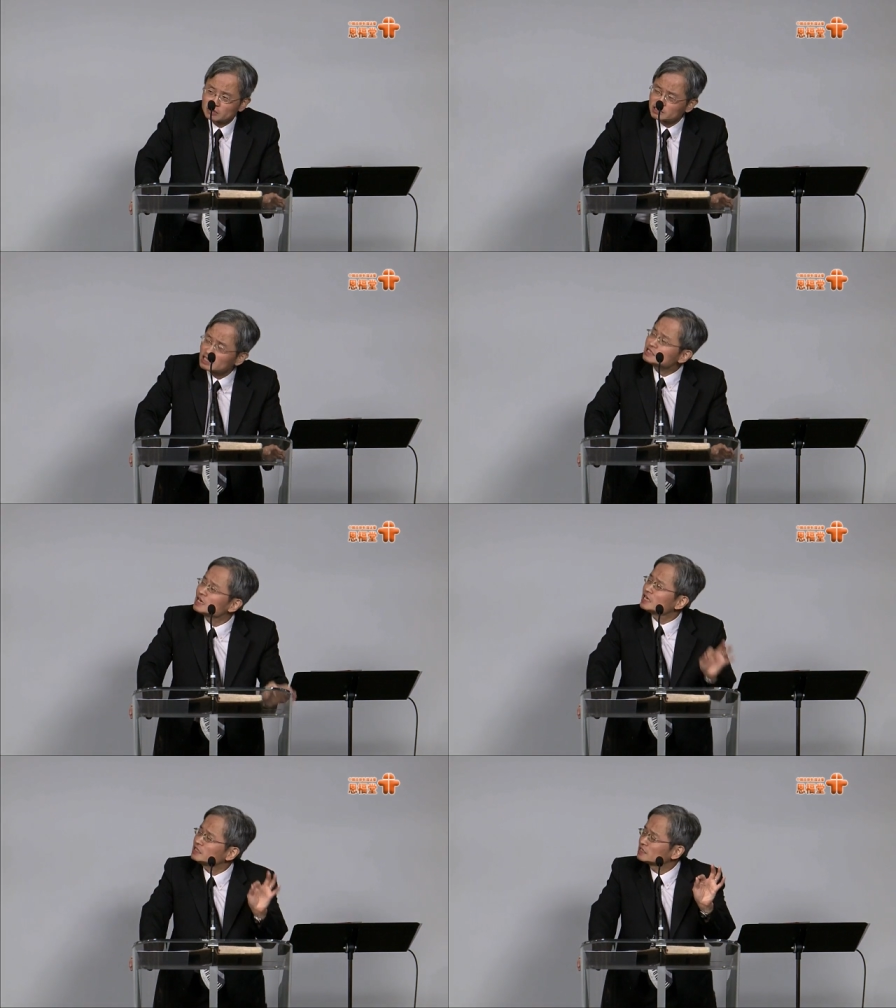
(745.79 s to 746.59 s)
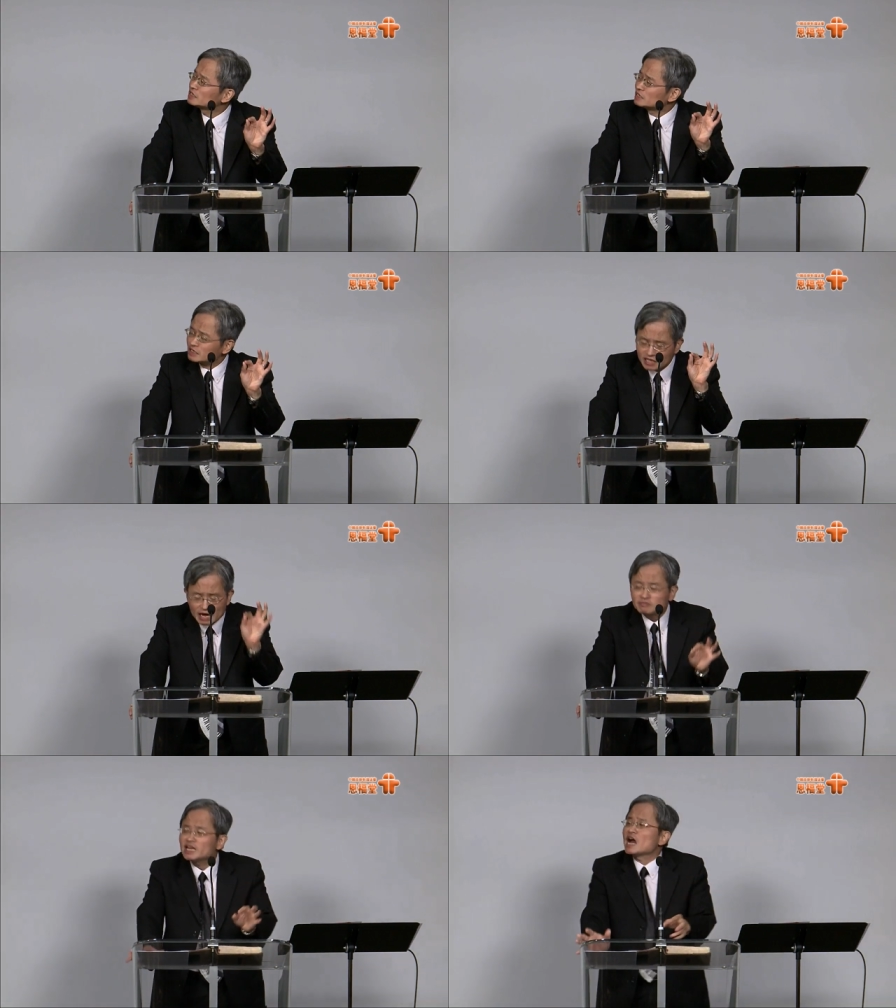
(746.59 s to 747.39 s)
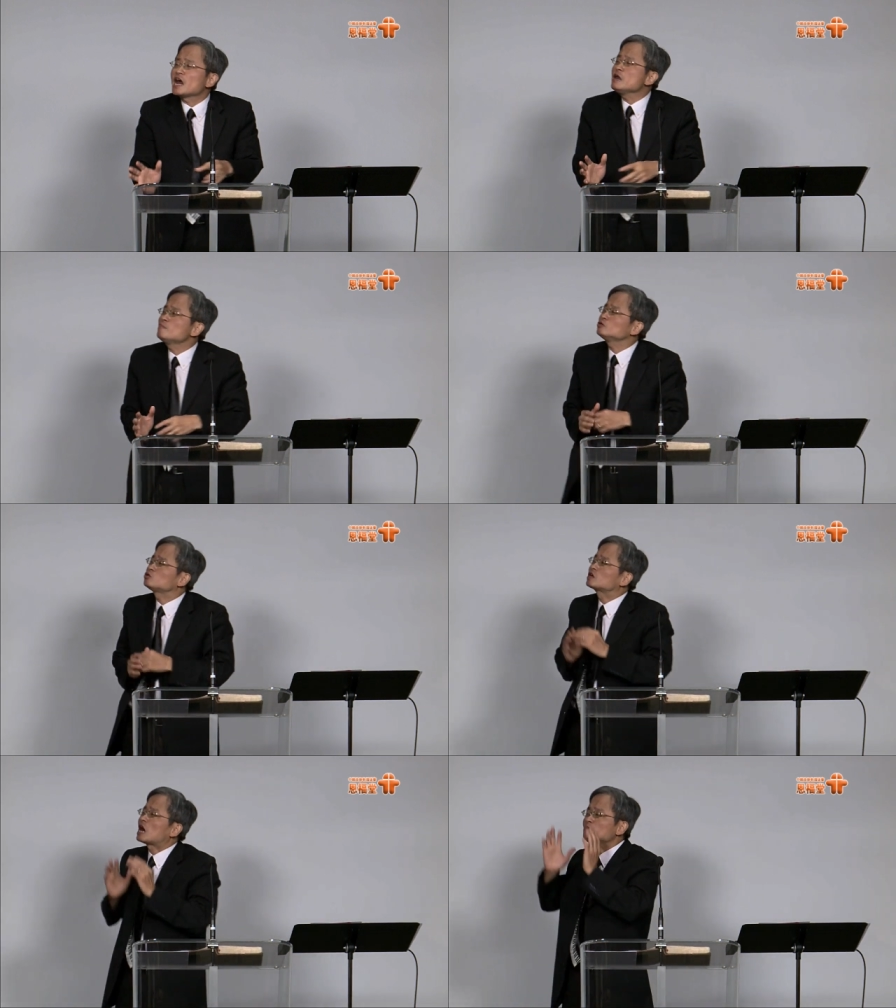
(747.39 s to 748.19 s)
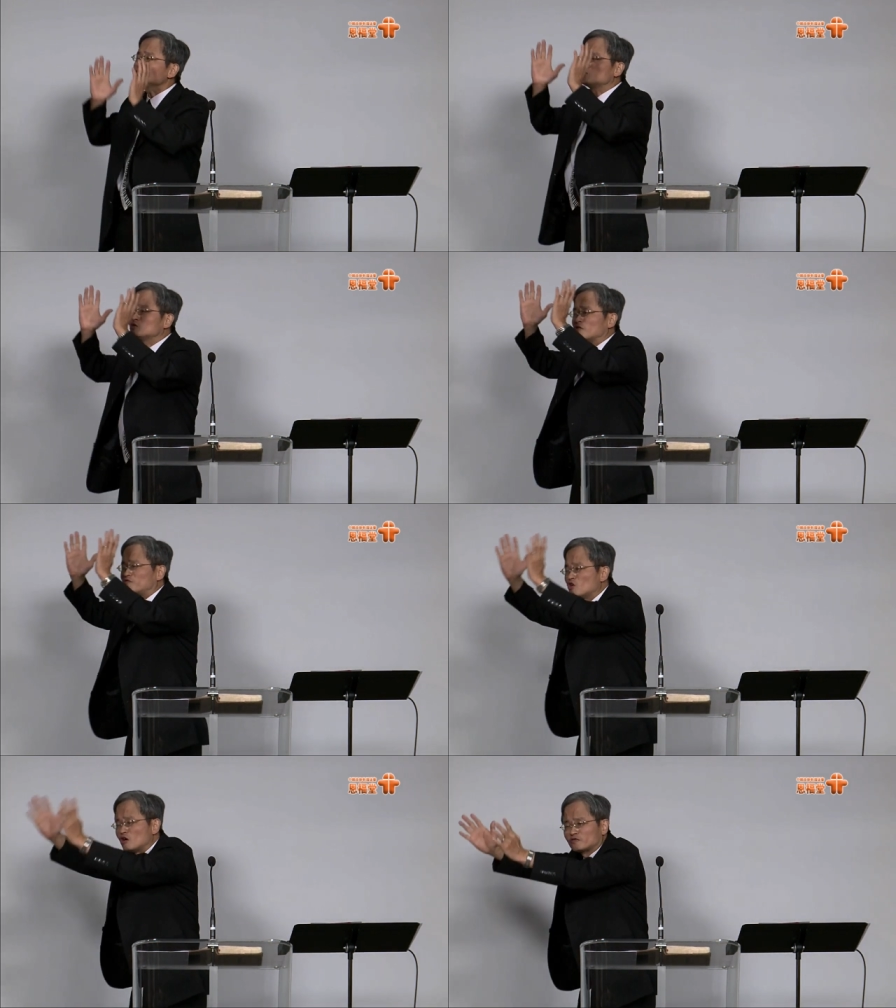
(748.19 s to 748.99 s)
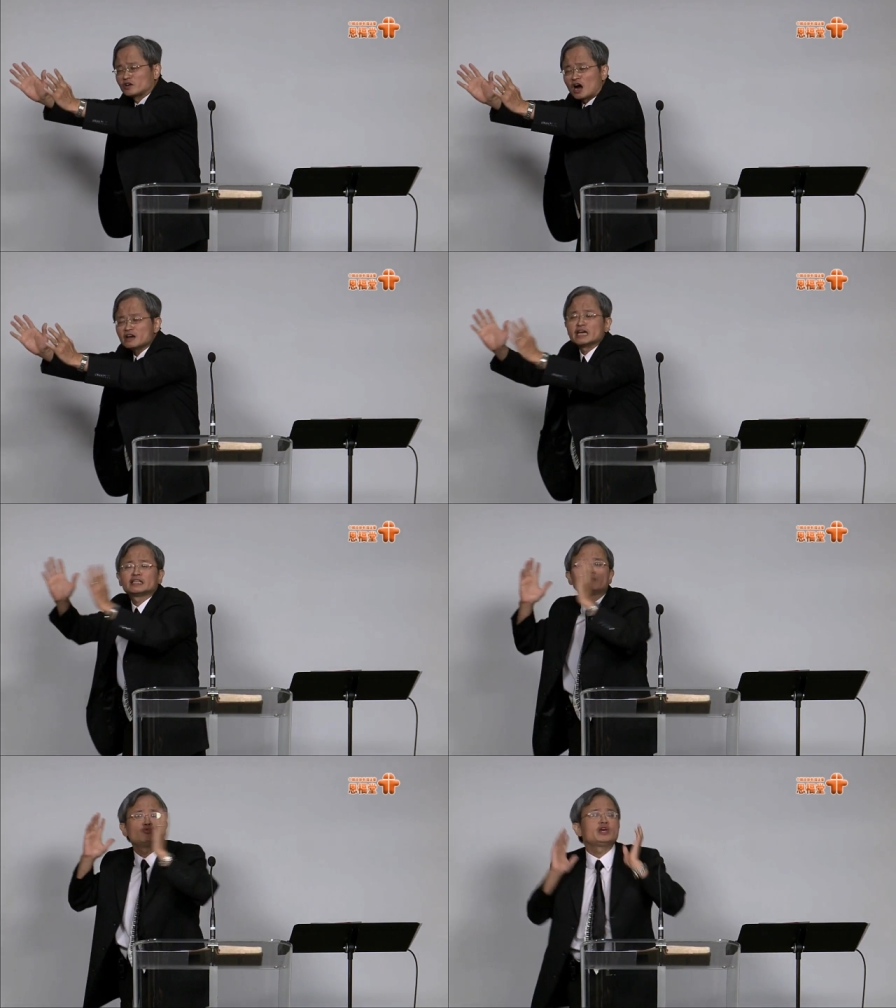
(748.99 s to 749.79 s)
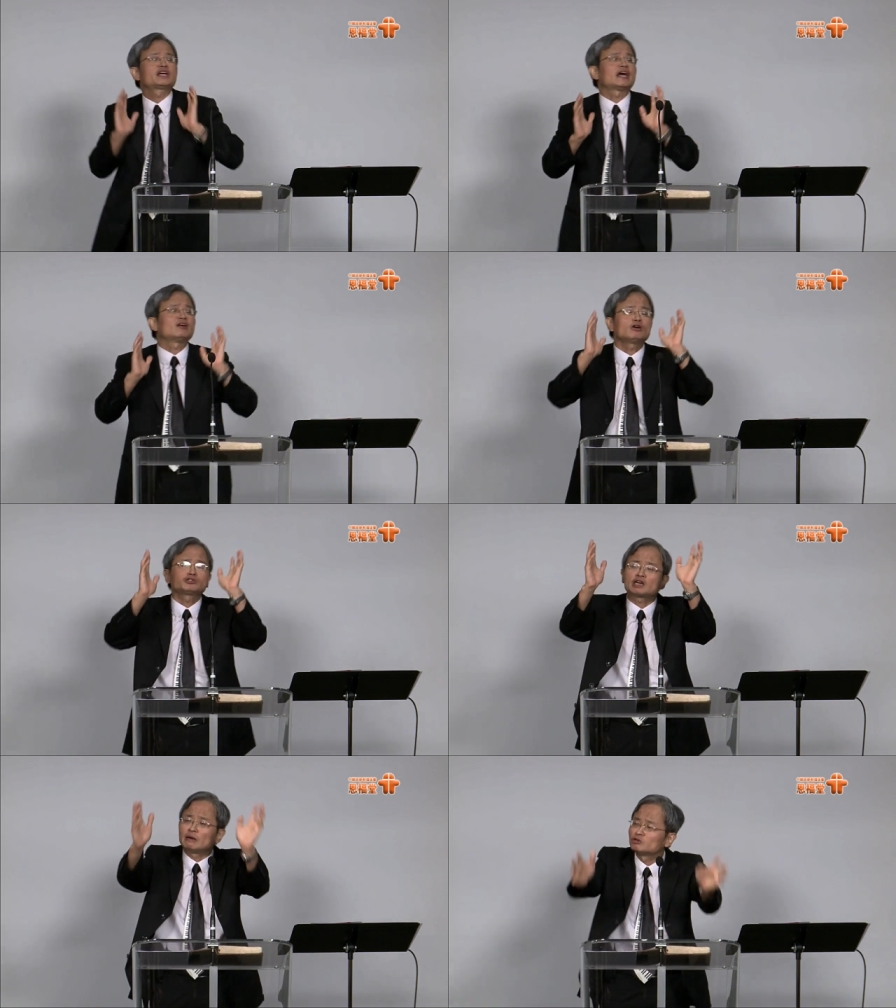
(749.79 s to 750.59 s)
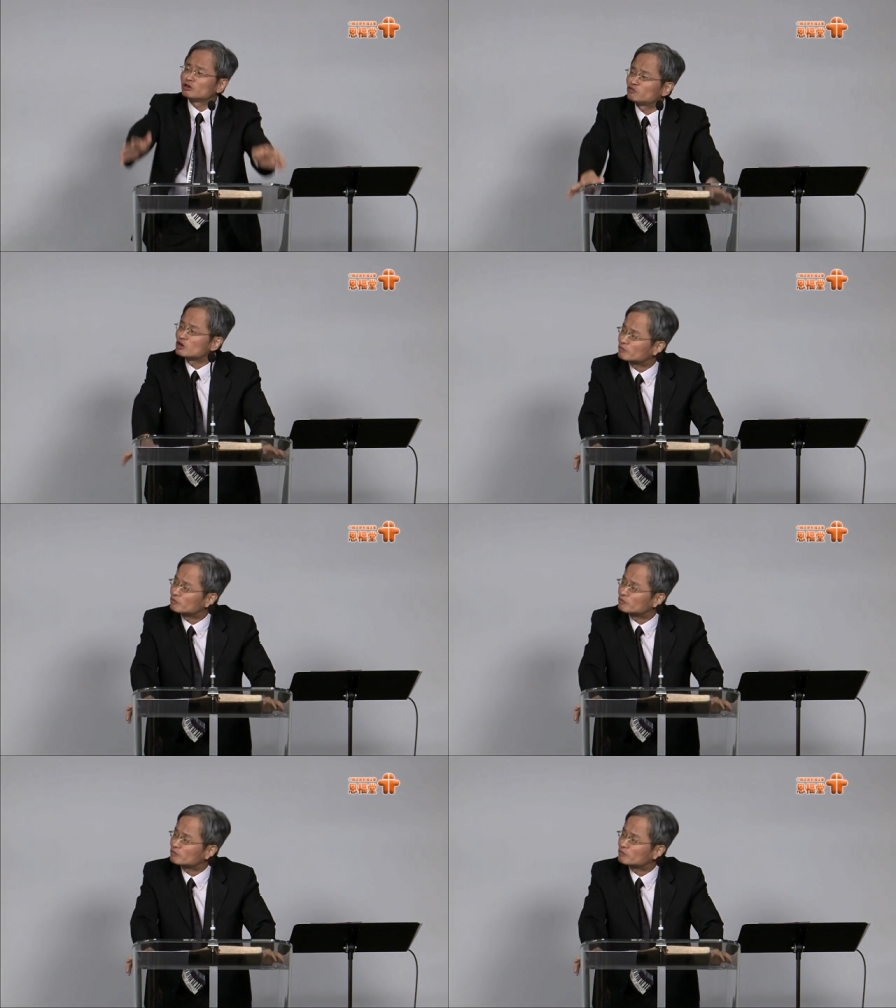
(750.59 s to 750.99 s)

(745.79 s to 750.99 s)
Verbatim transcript: Just like them, they are able to come to the throne of God, and then we can also come to the throne of